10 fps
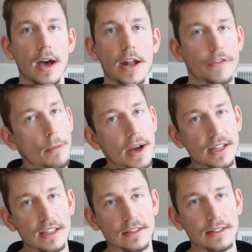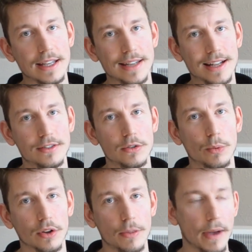out of all my discs, it tends to
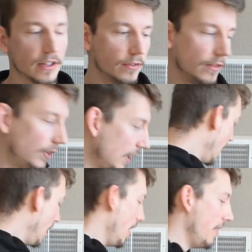work the best for a flick.